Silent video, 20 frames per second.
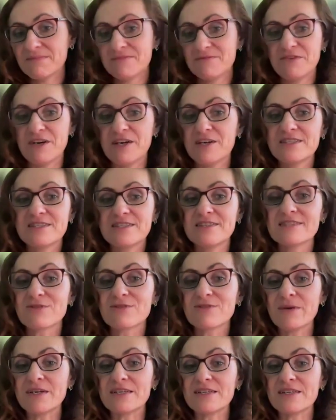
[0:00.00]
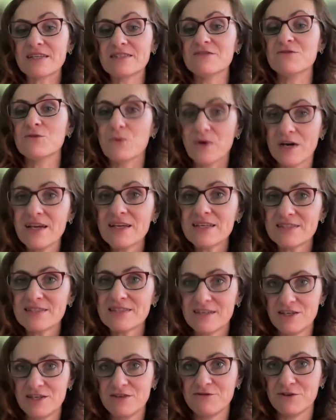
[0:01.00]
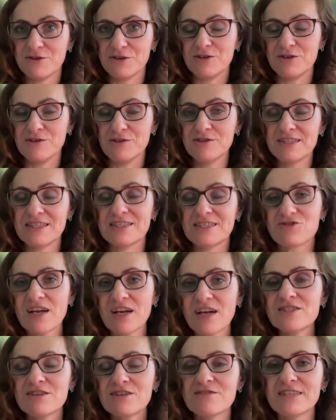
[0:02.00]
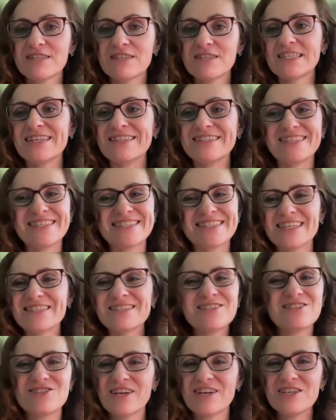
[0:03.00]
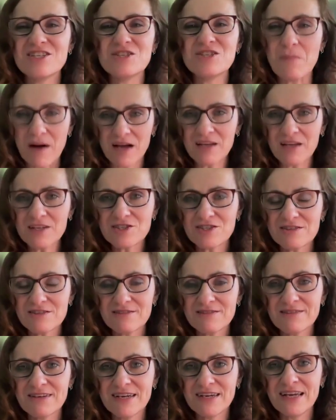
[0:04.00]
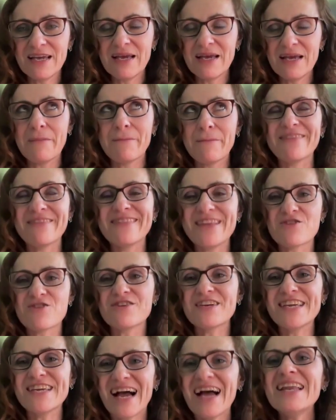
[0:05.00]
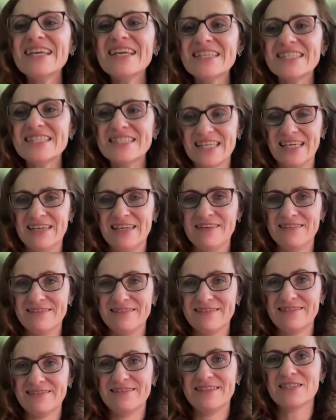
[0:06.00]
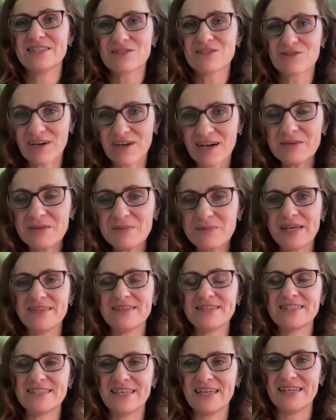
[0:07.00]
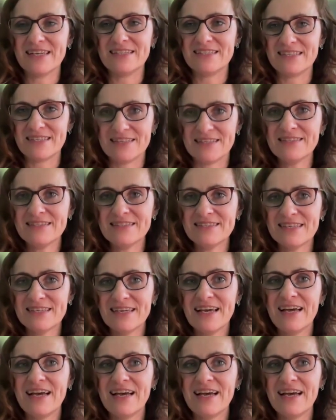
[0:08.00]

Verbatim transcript: versus grammar detectives were searching for clues, the structure of the sentence doesn't change much. But the reality described by the sentence